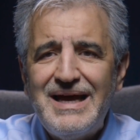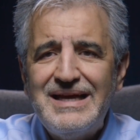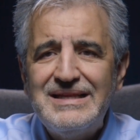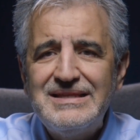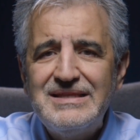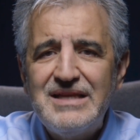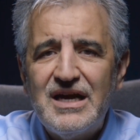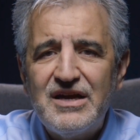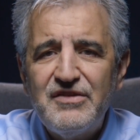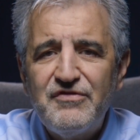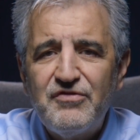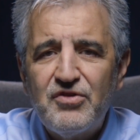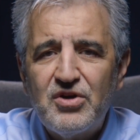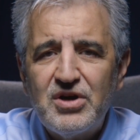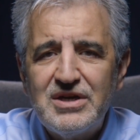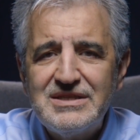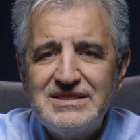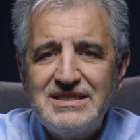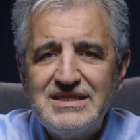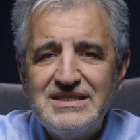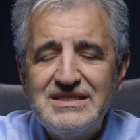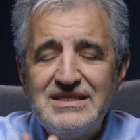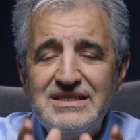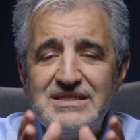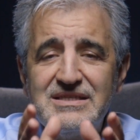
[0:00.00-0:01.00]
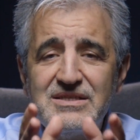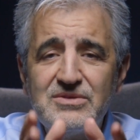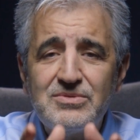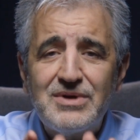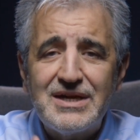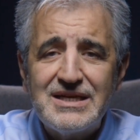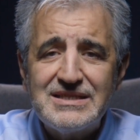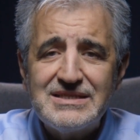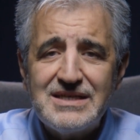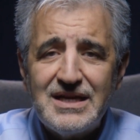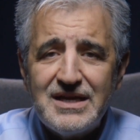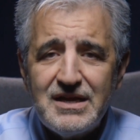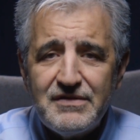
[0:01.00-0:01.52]
and die for us. And this is
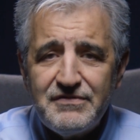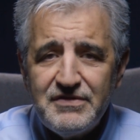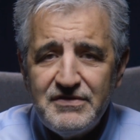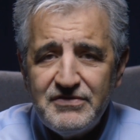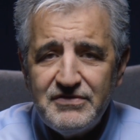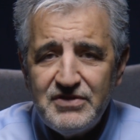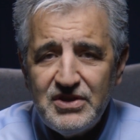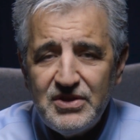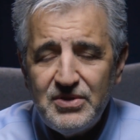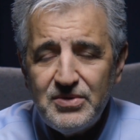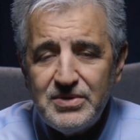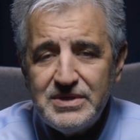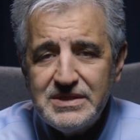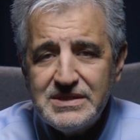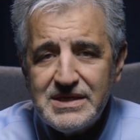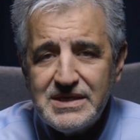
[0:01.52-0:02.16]
what Isaiah 53